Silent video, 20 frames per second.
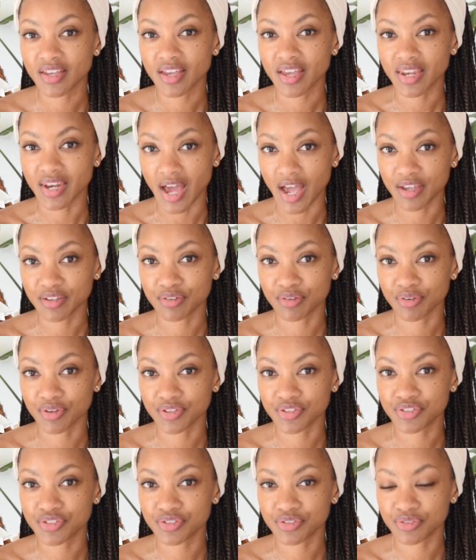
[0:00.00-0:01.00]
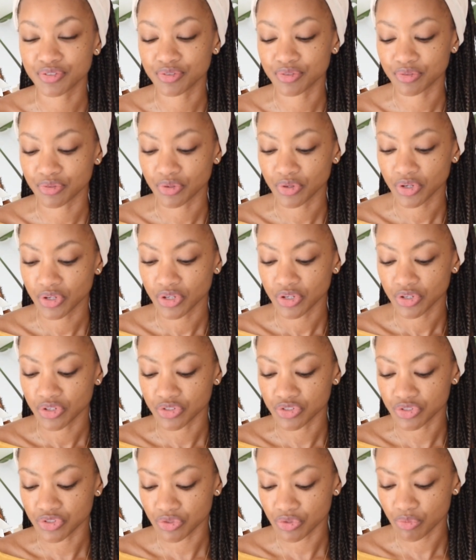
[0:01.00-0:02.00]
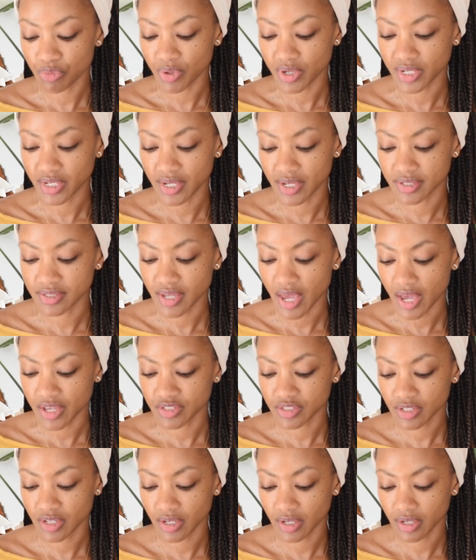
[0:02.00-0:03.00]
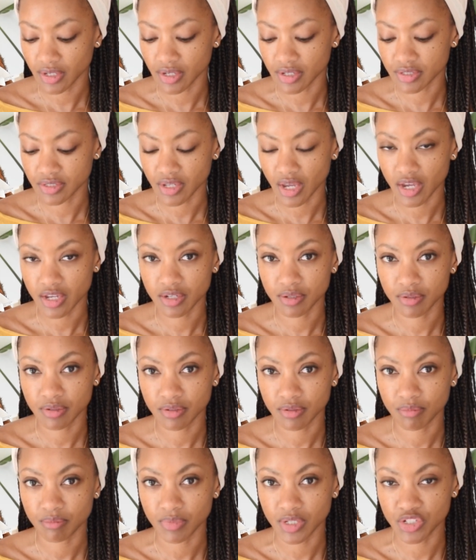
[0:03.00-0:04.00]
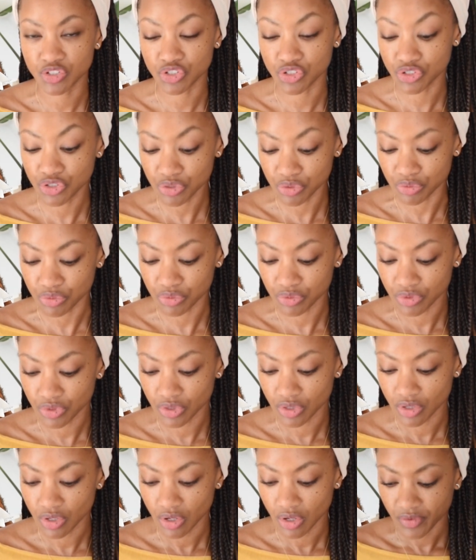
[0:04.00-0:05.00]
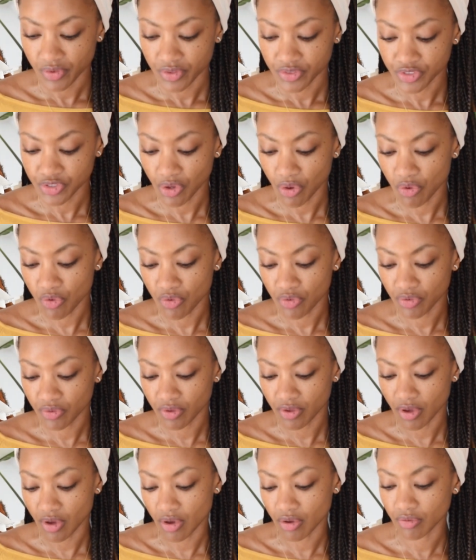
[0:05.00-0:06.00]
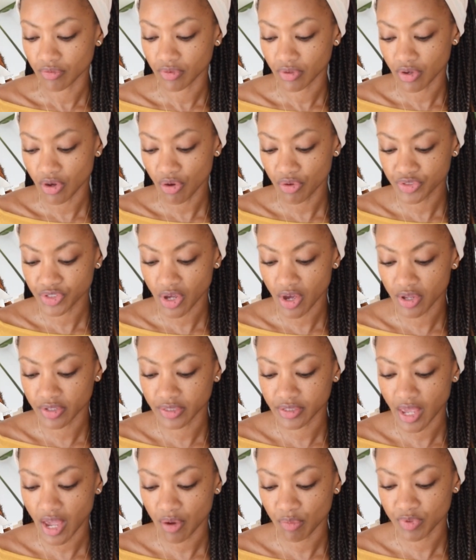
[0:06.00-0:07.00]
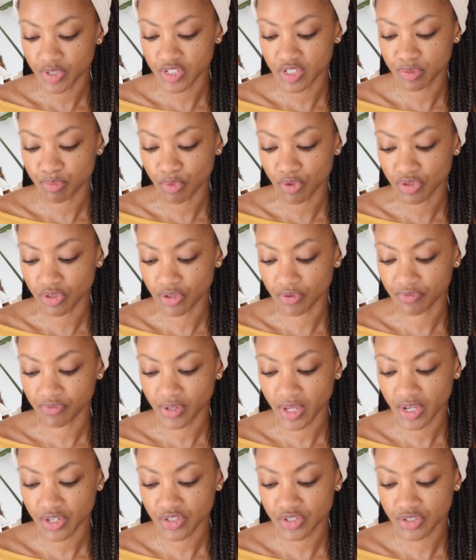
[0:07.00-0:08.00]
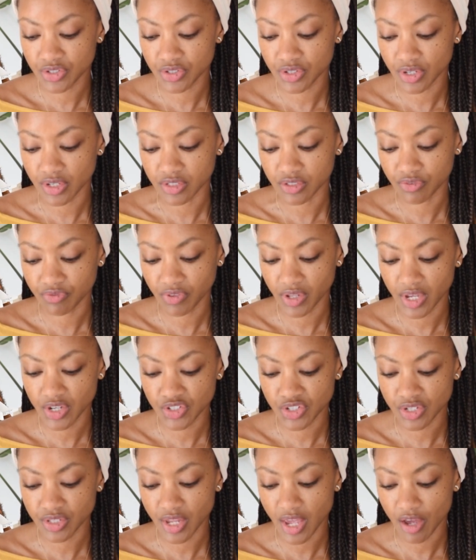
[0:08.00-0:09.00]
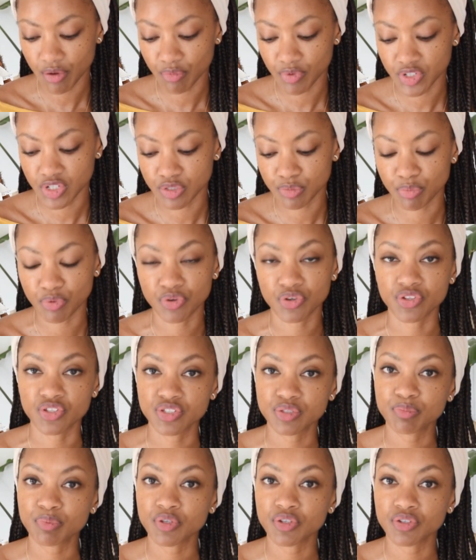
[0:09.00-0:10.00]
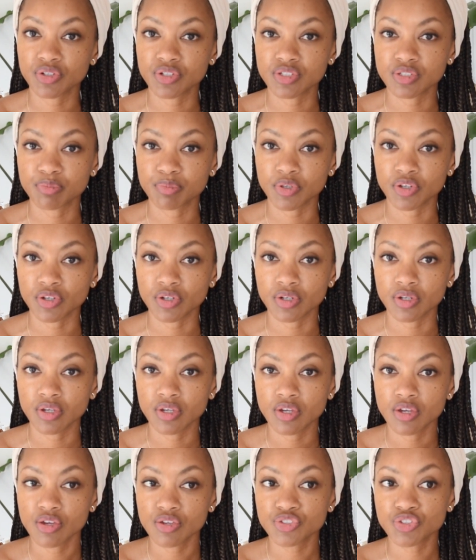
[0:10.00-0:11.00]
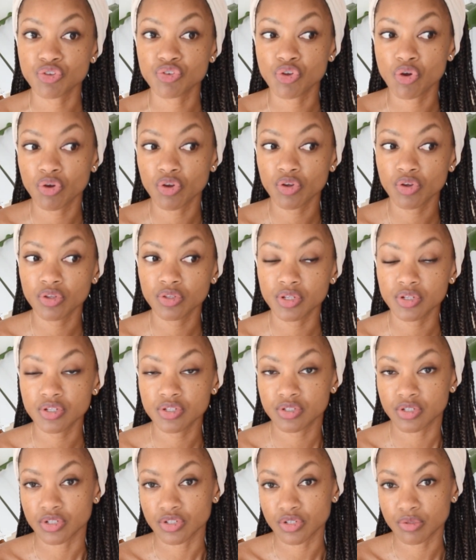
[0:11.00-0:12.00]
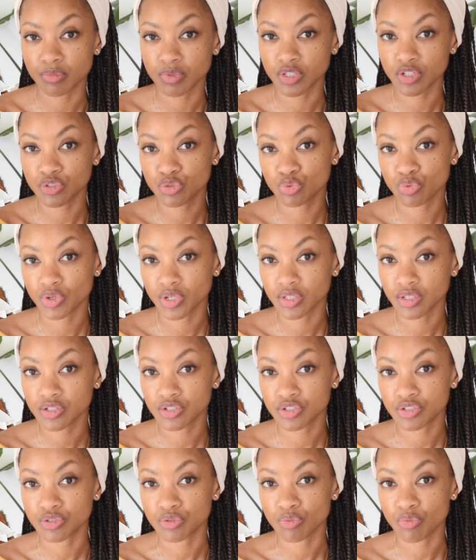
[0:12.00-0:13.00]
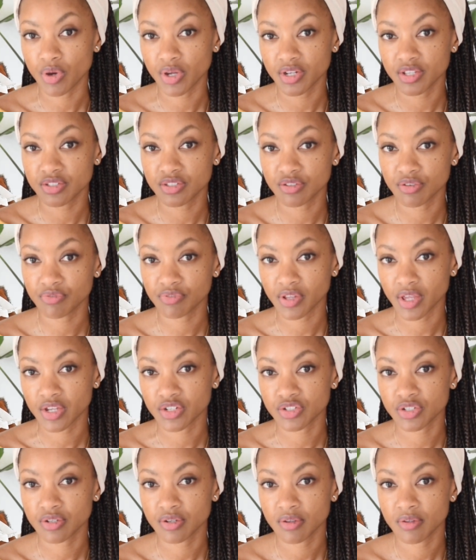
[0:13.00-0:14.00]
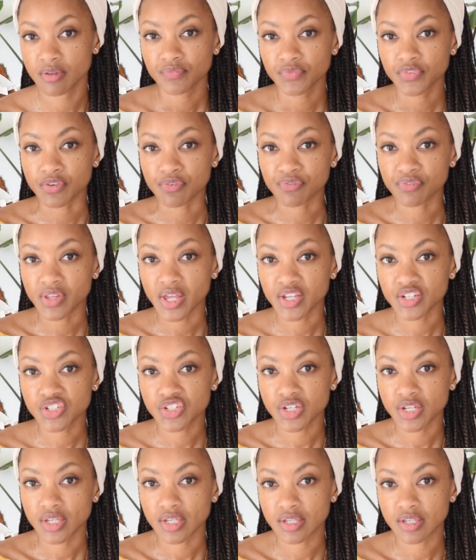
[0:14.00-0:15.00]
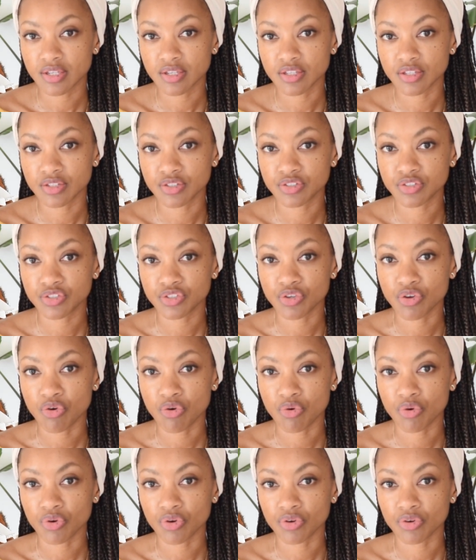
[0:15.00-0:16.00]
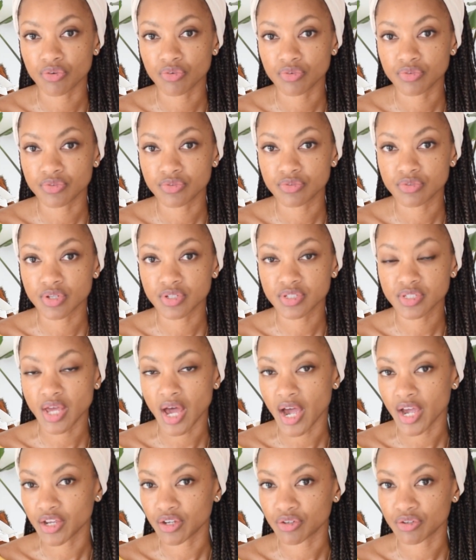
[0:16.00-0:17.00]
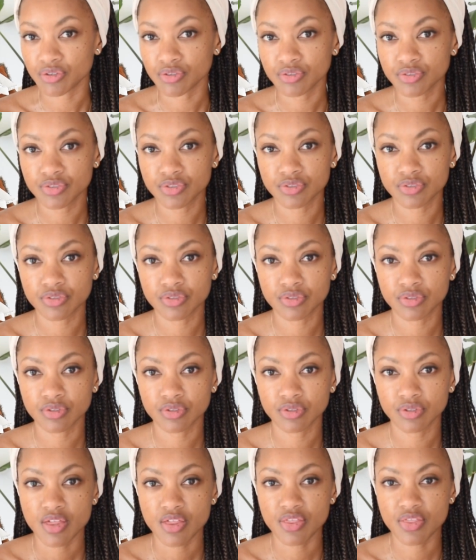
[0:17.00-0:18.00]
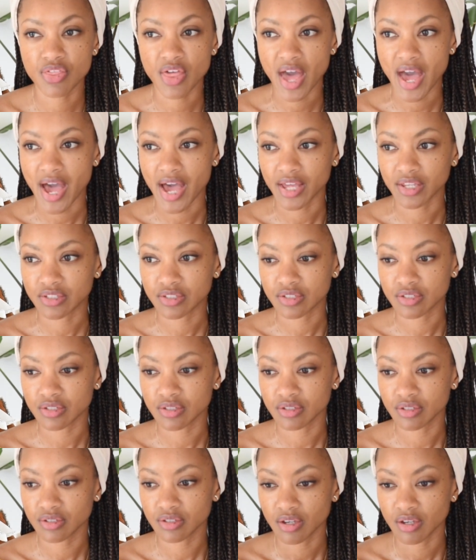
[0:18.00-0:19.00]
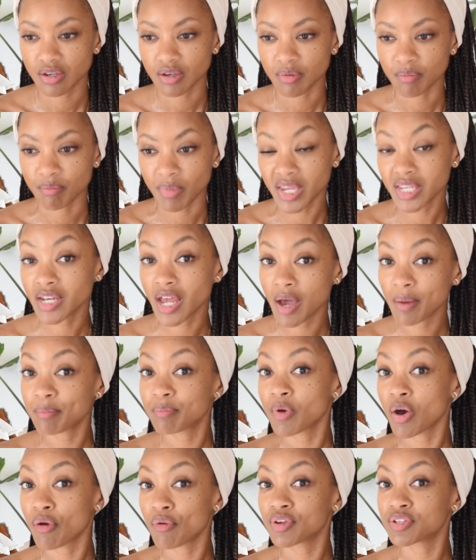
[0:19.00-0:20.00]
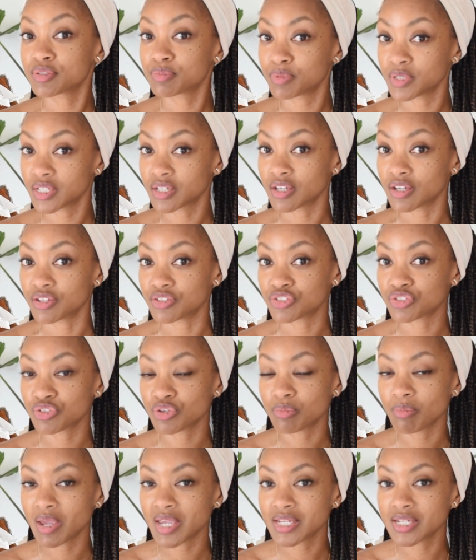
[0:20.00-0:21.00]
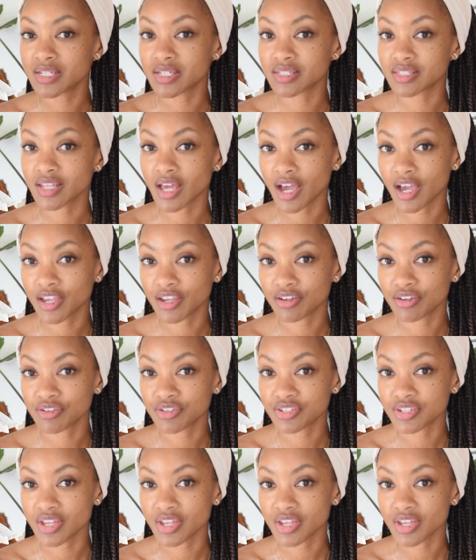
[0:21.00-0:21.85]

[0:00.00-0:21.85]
and I'm going to do what he's asking and assigning me to do. So goes on, that which is born of the flesh is flesh, and that which is born of the spirit is spirit. So knowing the distinction between the two, what is the flesh? The flesh is your desires that may not always be good. So you may desire